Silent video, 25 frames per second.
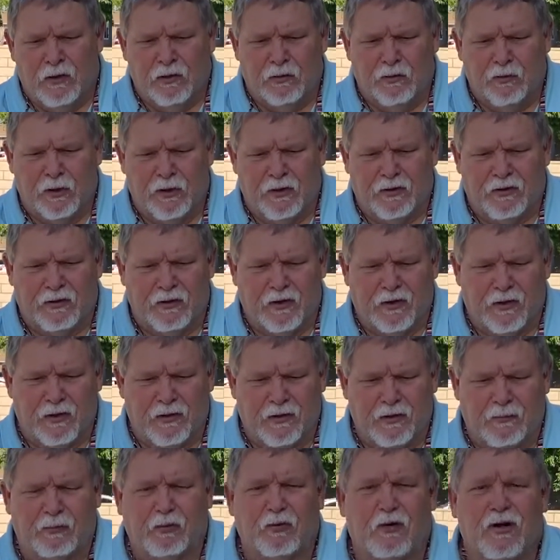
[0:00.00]
with uh,
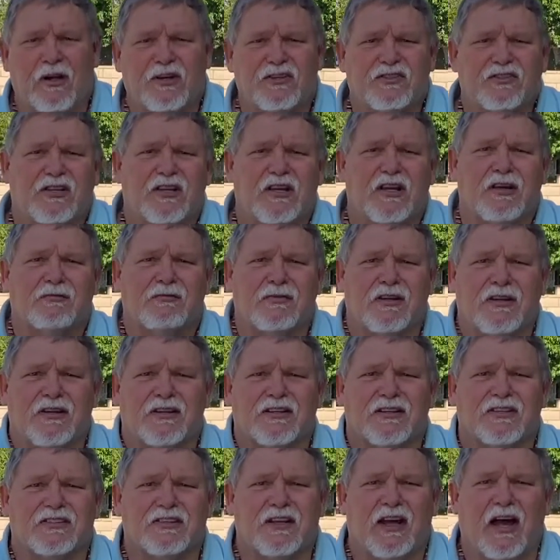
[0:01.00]
the praise team
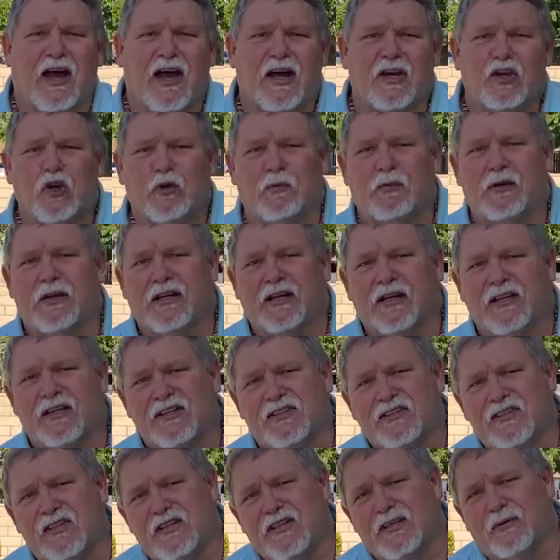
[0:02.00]
inside. Nobody can
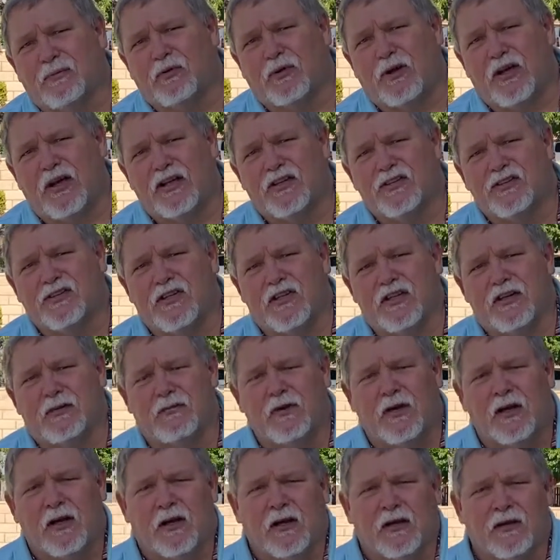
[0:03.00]
see the praise
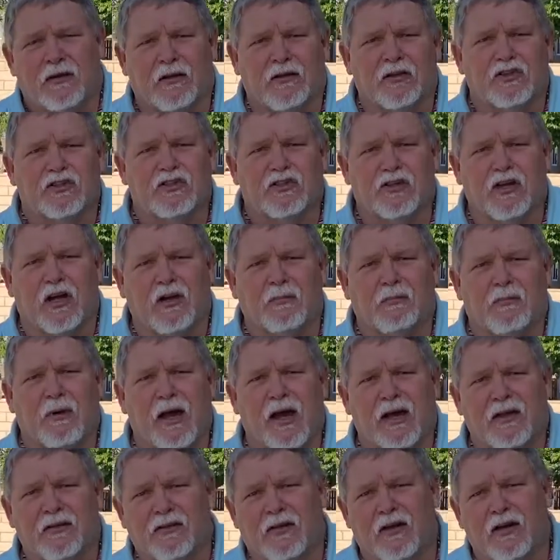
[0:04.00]
team. They're stuck
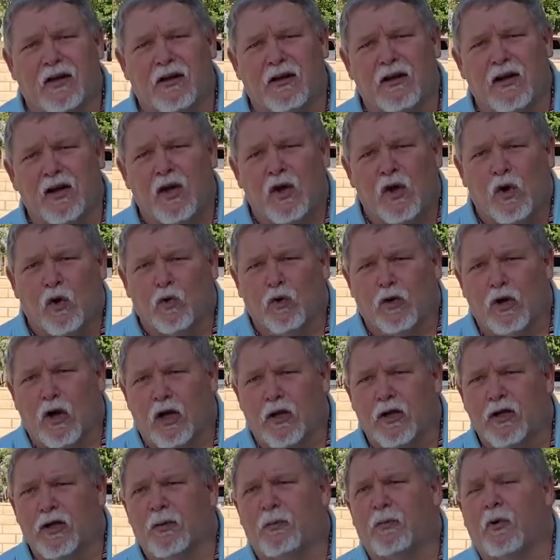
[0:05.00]
back there. We're
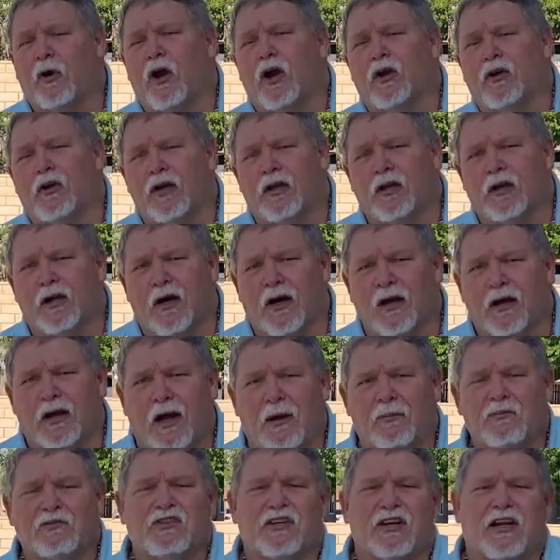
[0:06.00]
all in the parking lot.
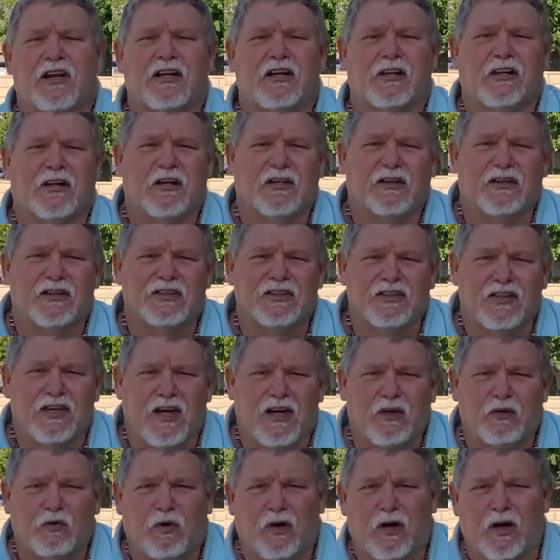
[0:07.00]
I'm standing on the
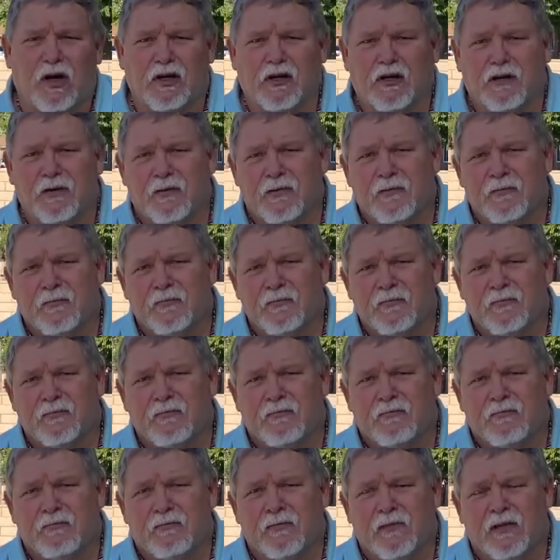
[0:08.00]
sidewalk.
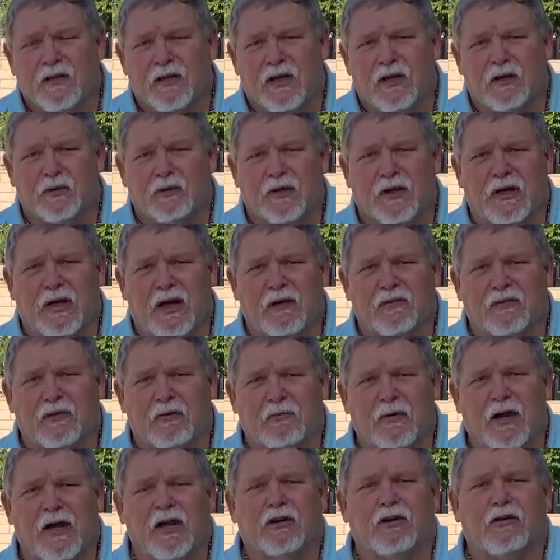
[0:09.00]
And we have the
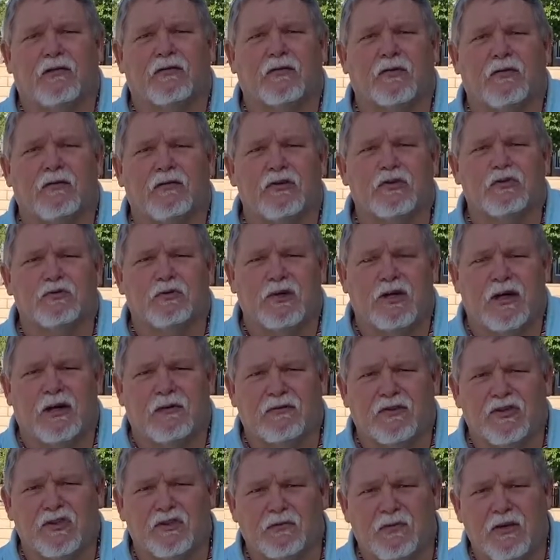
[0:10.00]
microphones, we
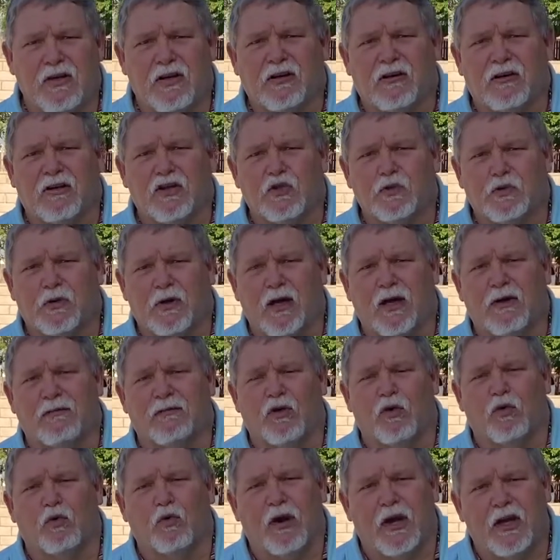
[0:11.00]
have the speakers, we have
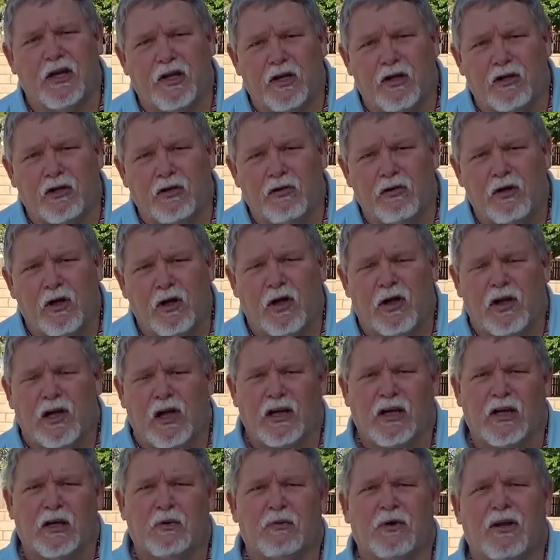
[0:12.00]
the radio,
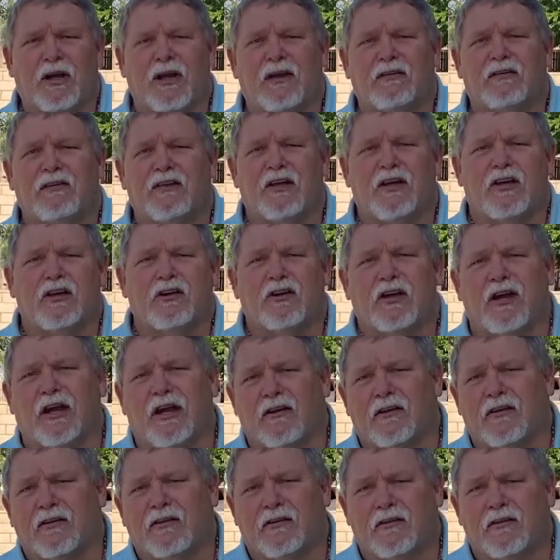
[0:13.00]
and then we have the internet.